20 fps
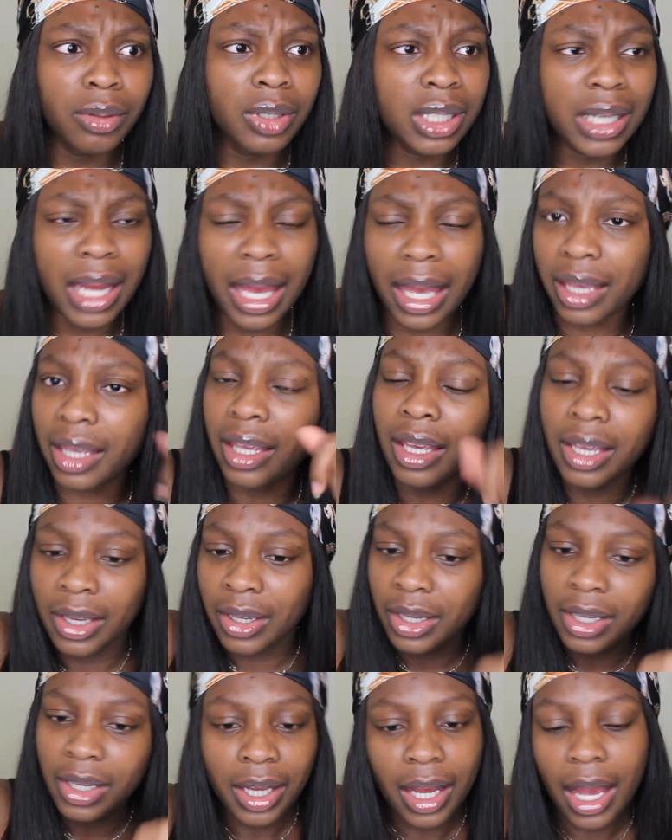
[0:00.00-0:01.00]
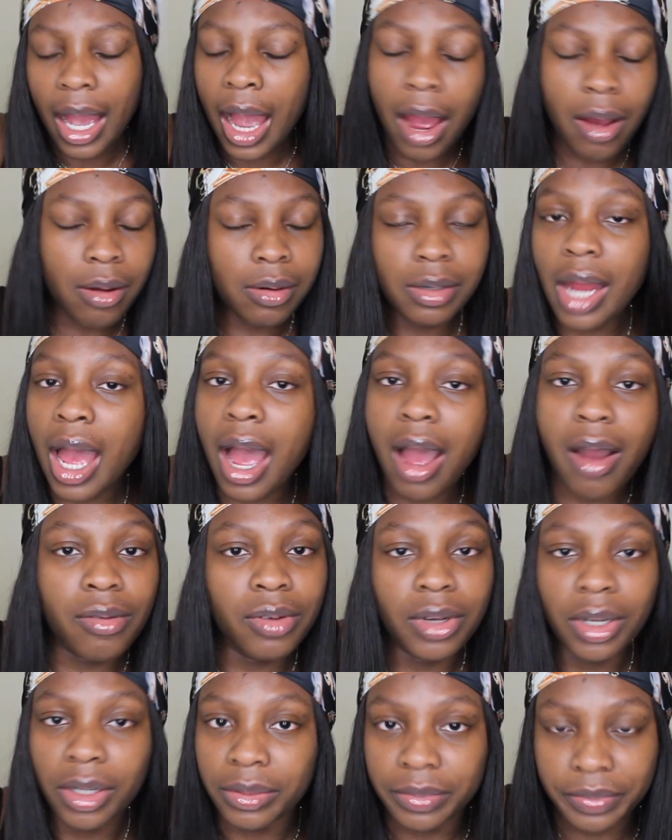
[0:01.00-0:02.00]
Look like, I
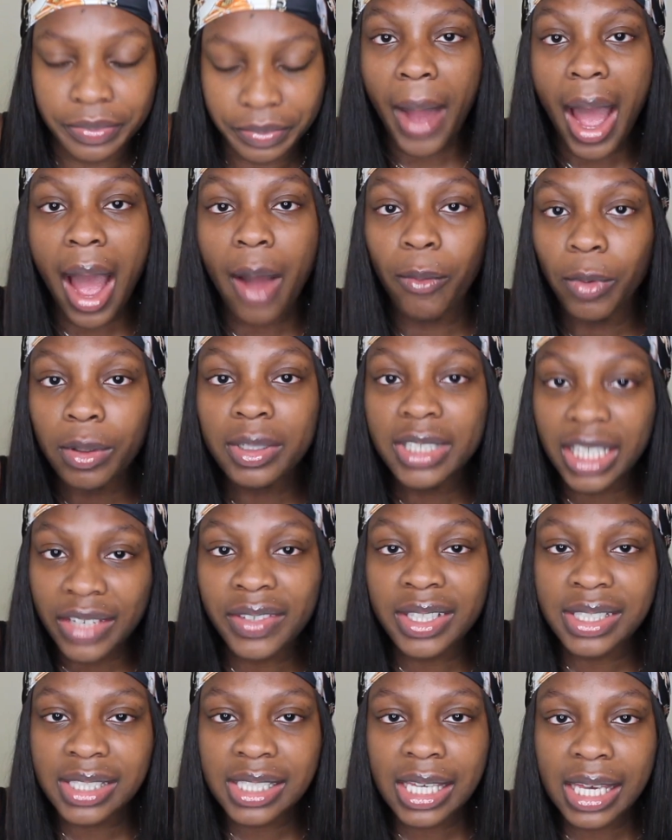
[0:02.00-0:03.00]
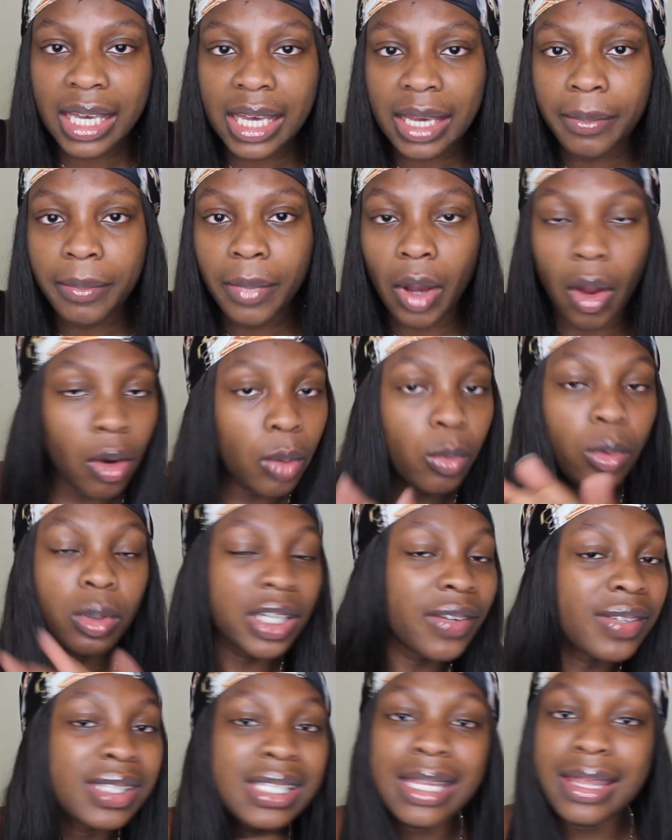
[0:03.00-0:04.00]
don't know, but I will give it to him, or we'll
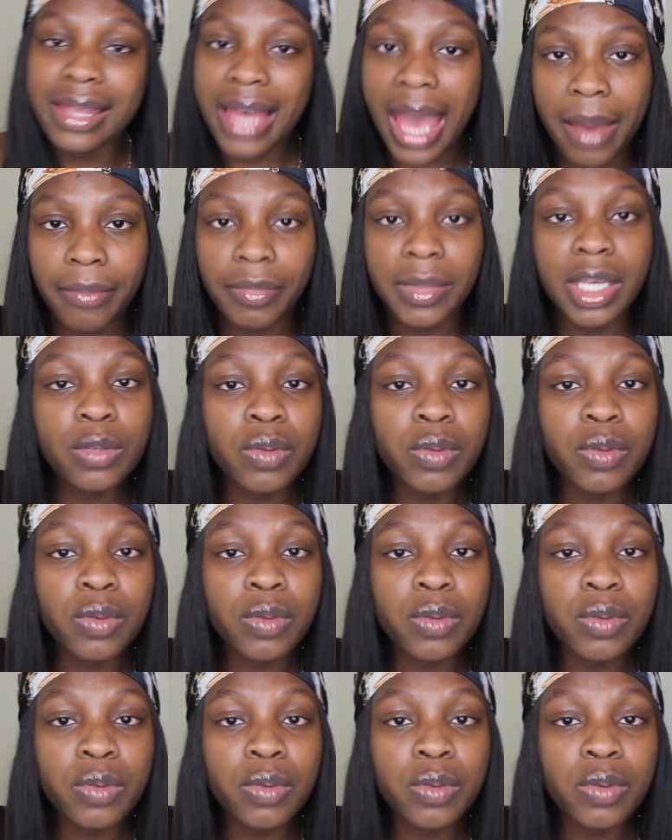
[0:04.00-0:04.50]
give it to them.